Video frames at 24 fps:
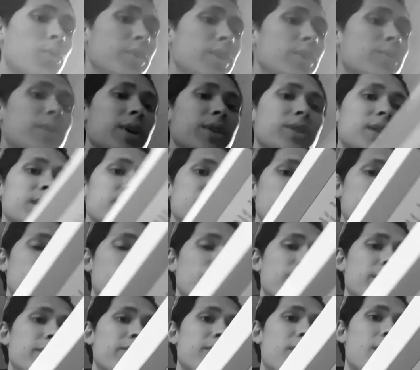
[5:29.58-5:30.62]
read this in one
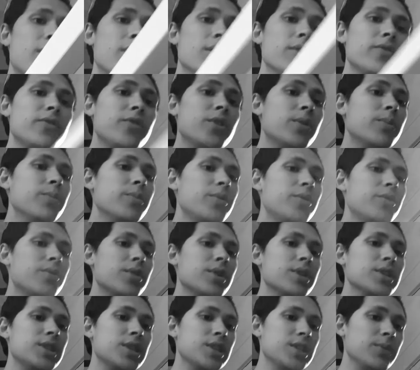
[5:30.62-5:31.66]
of our film
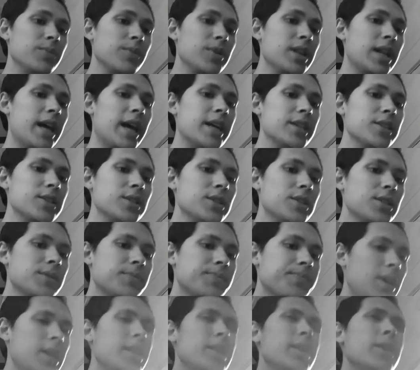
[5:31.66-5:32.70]
criticism classes.
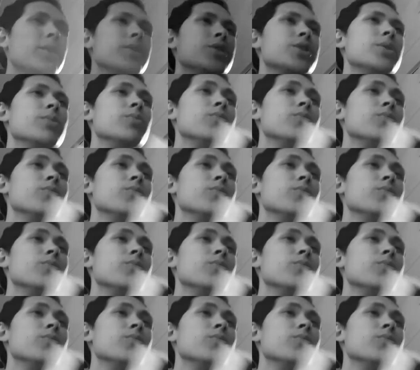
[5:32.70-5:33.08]
There are some